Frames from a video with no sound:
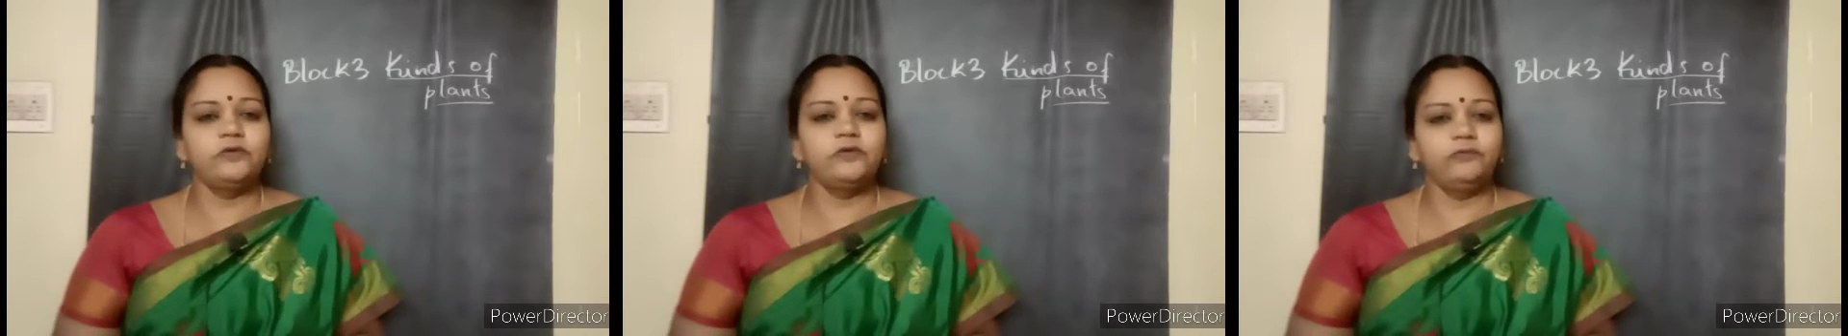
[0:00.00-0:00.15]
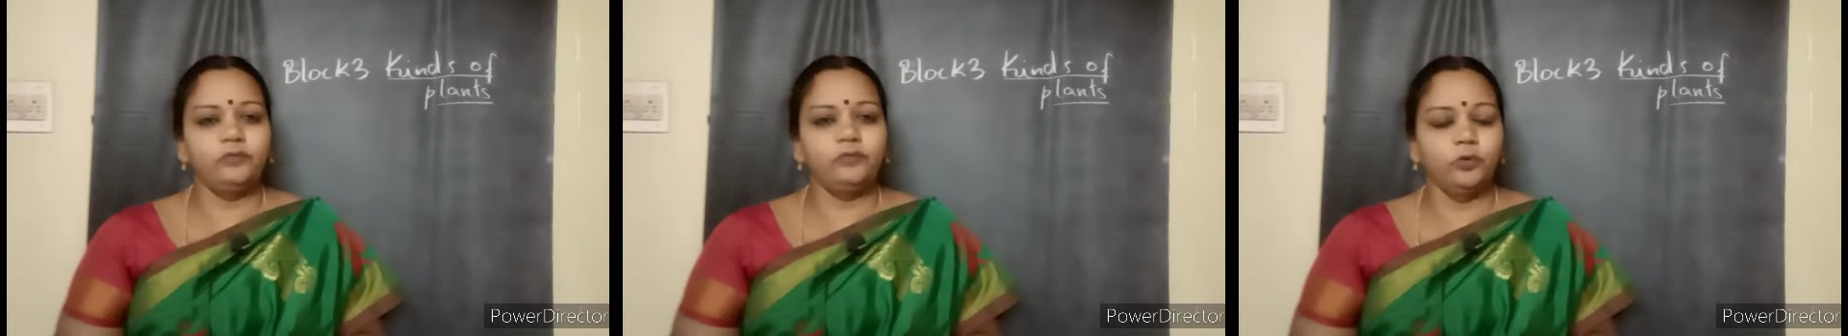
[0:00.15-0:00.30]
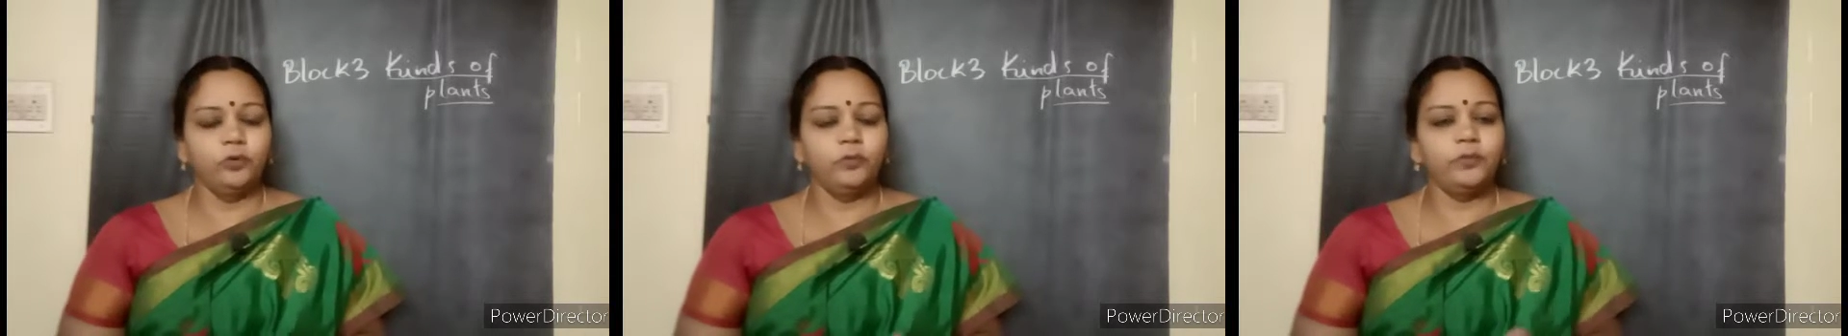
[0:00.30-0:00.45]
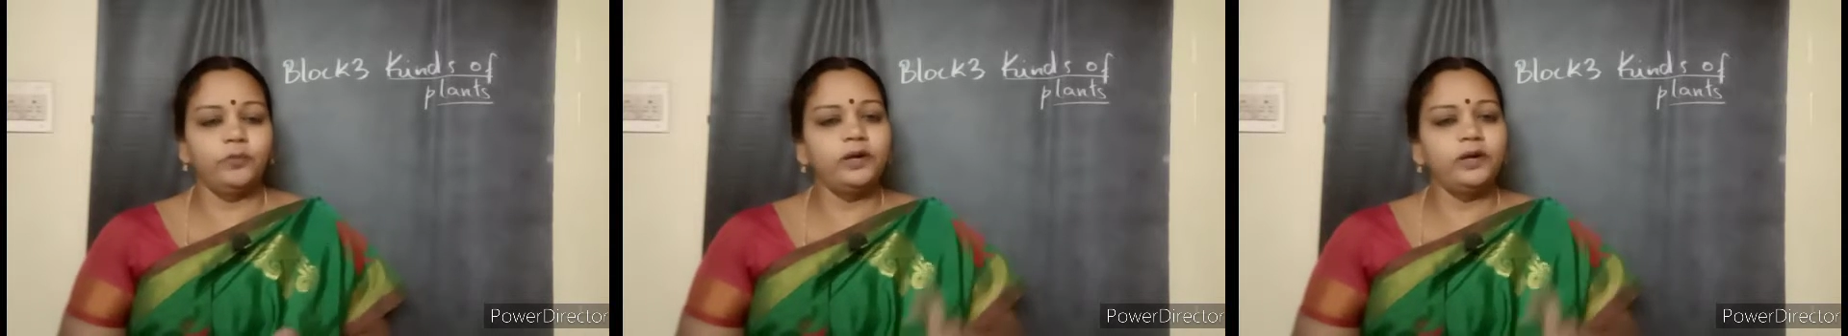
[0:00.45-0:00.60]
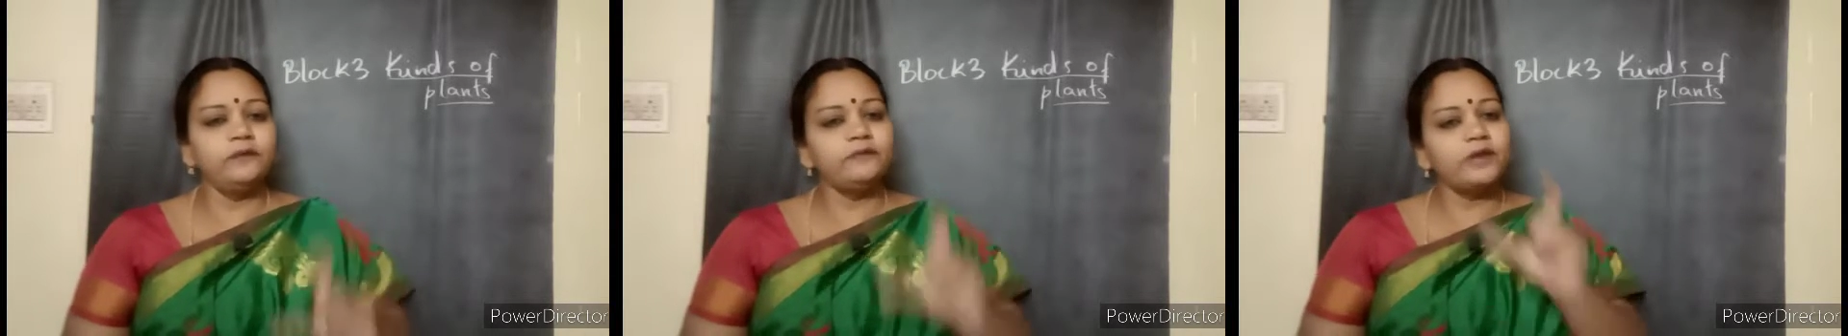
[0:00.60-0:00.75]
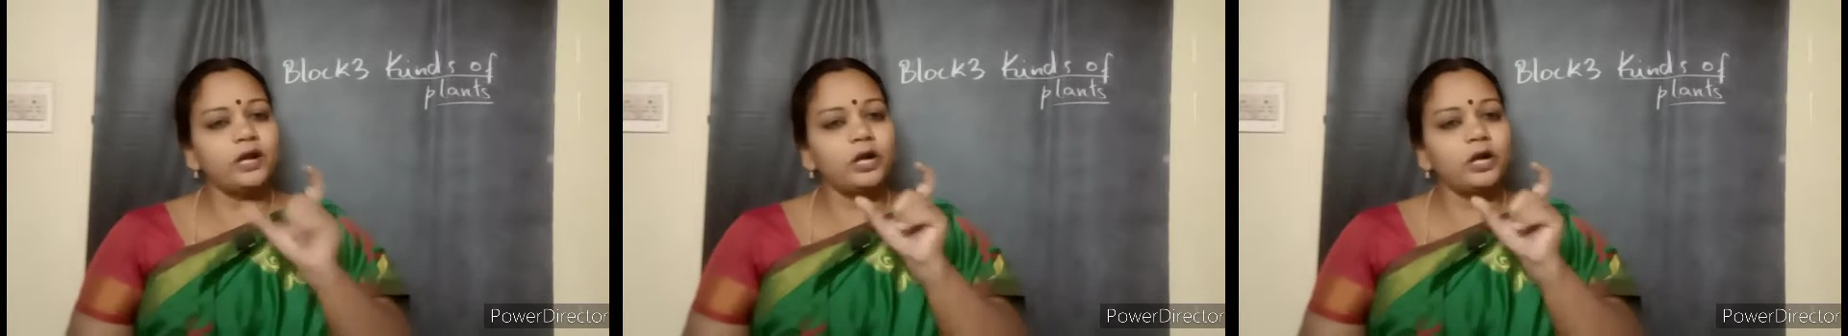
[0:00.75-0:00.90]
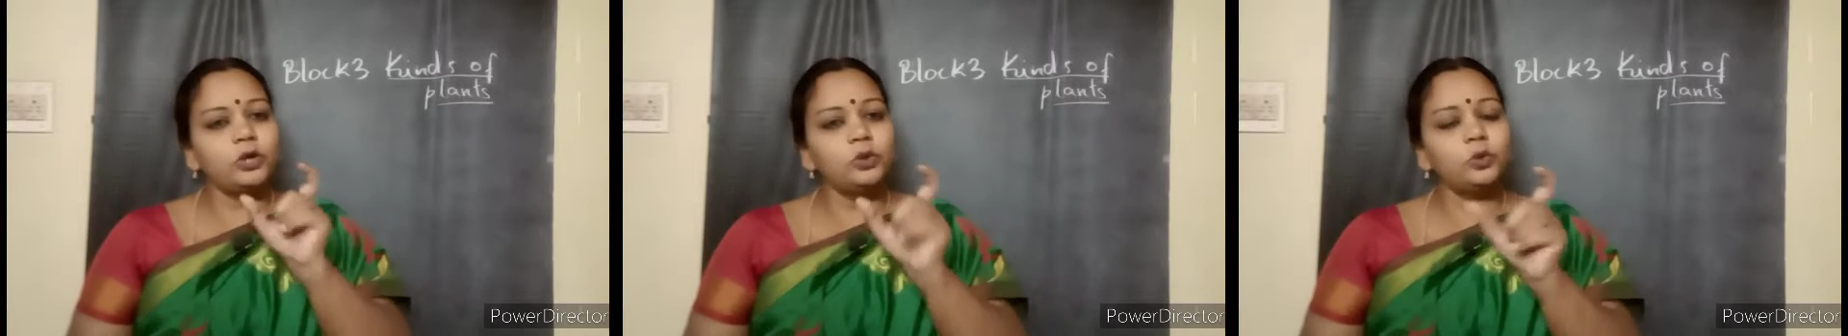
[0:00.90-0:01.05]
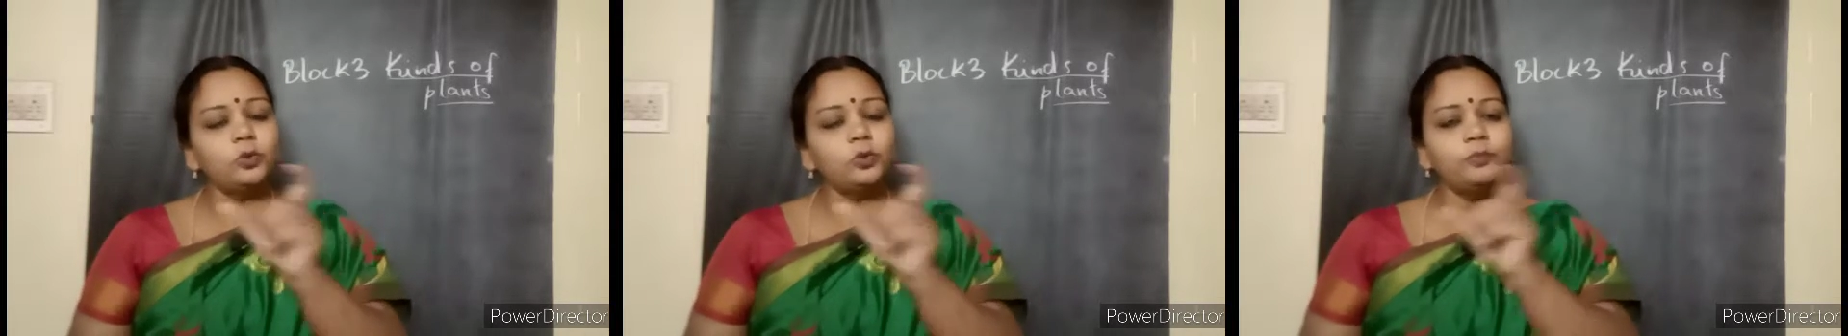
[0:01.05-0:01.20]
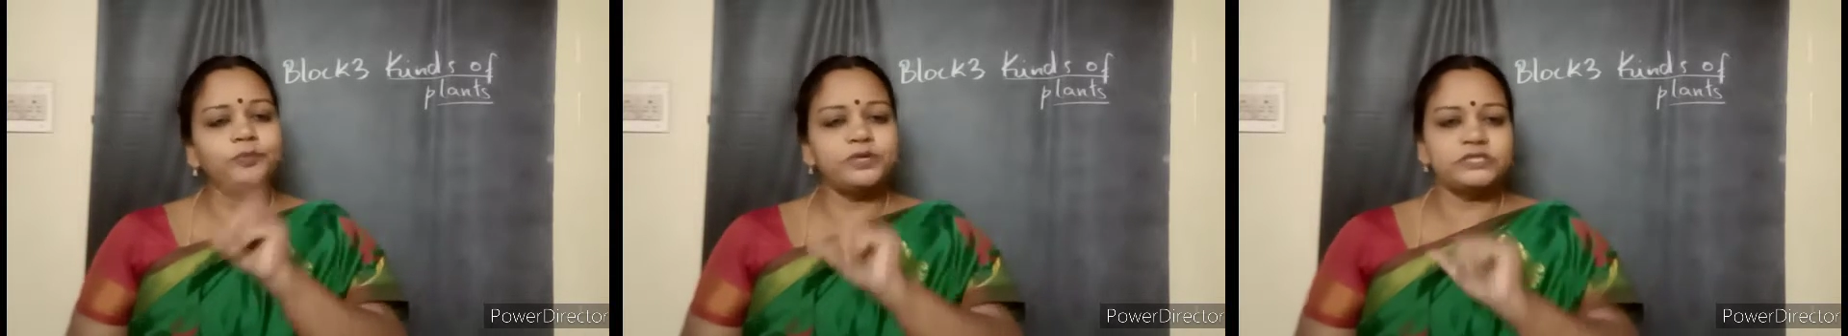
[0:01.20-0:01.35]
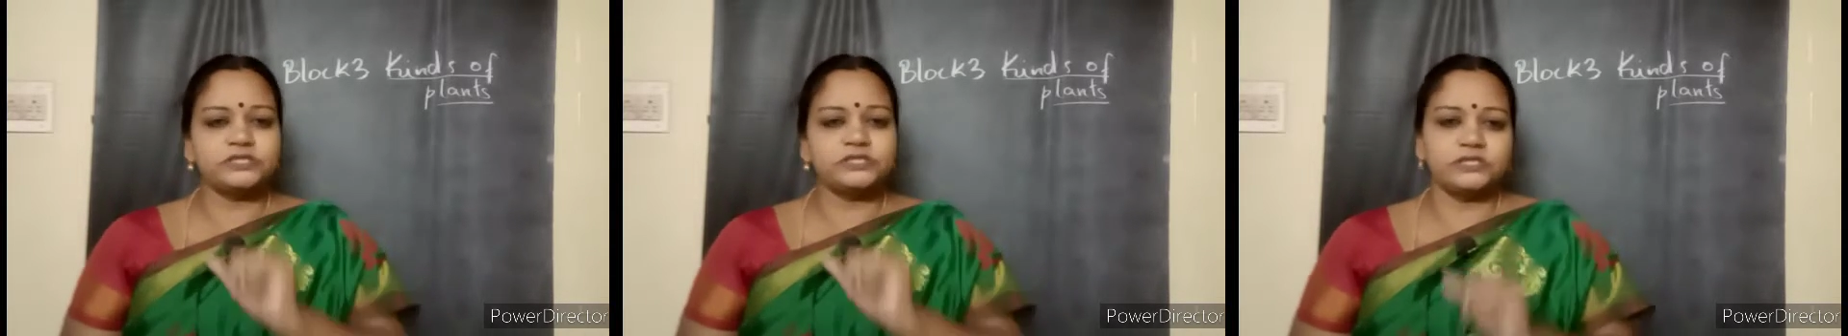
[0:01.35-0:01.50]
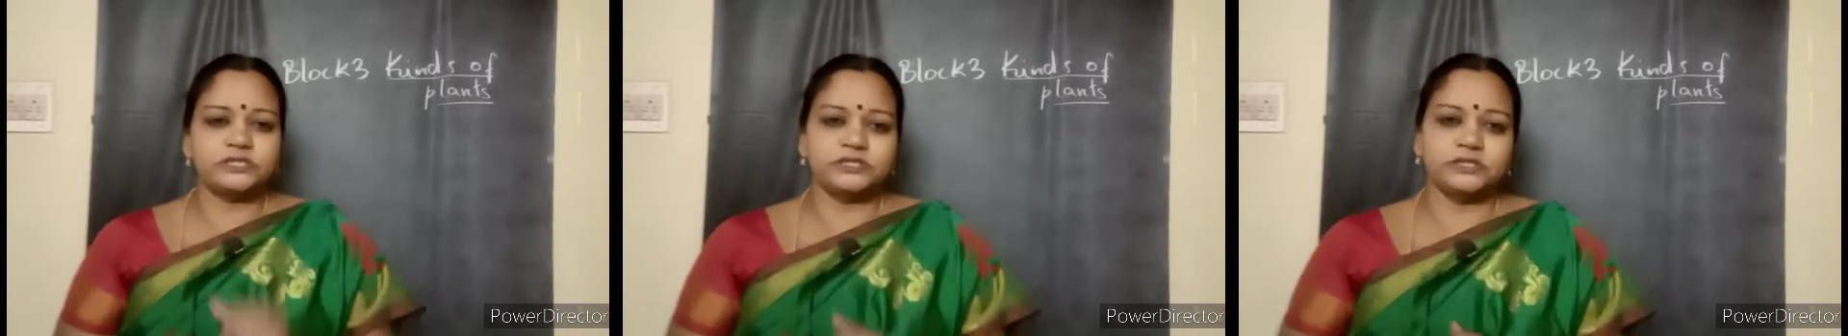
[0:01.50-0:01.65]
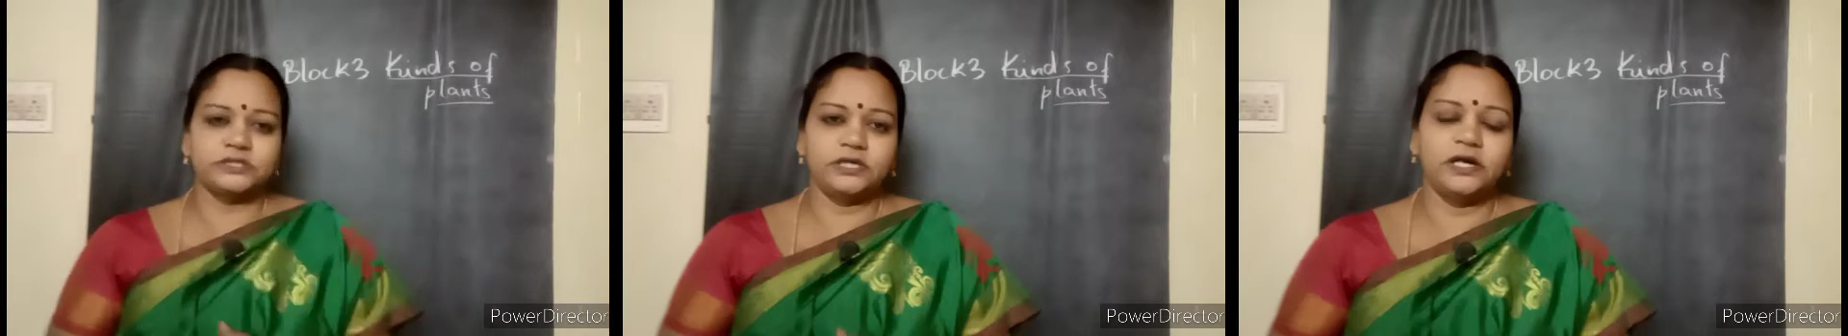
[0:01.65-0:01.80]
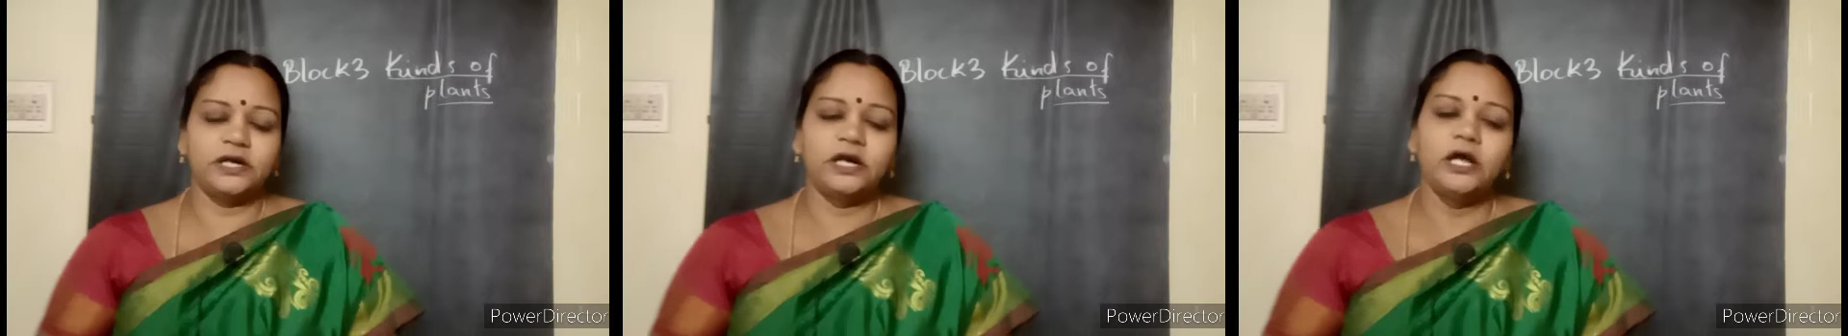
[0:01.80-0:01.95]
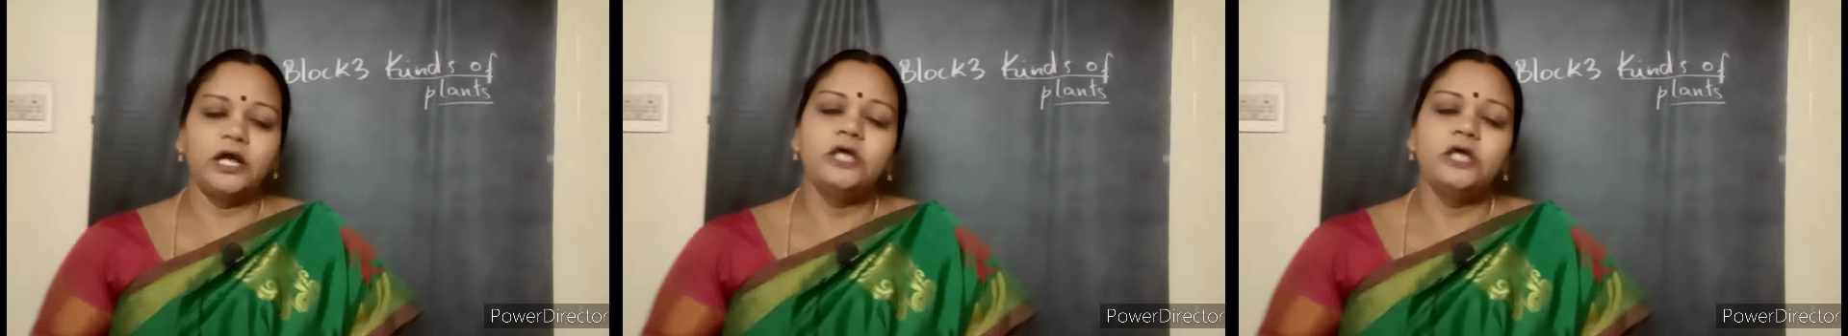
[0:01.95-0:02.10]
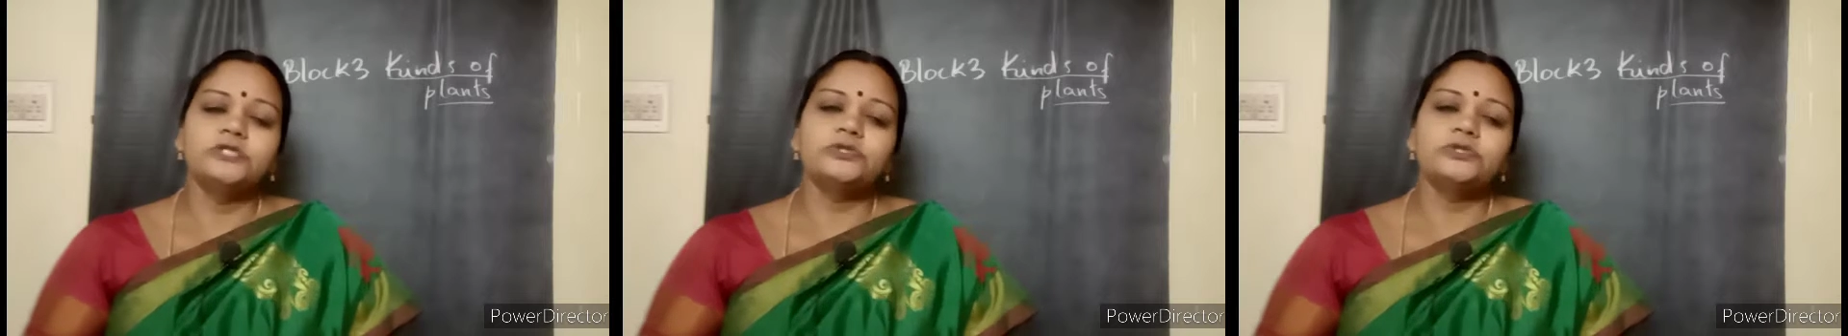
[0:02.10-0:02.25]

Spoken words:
If you open, there are two pictures, children.